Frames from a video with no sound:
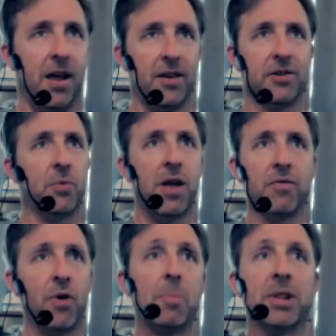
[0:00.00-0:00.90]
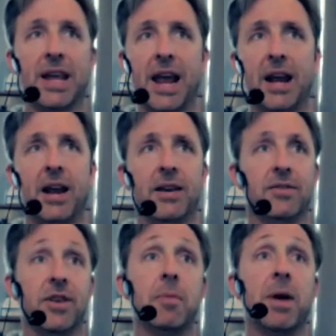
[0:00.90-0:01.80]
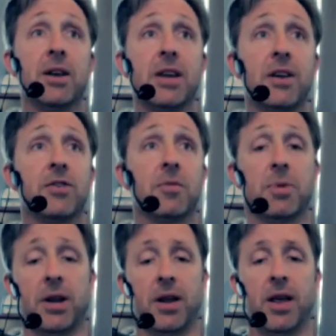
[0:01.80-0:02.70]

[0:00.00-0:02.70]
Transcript: It's a way of replicating Zen meditation, but